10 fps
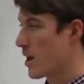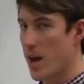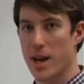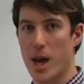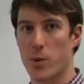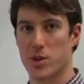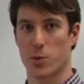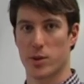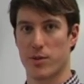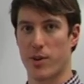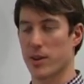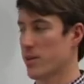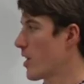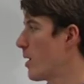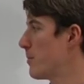And now we just want to find the
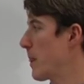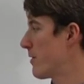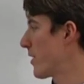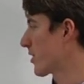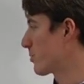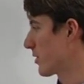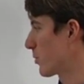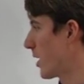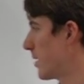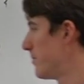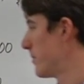sum of x plus y.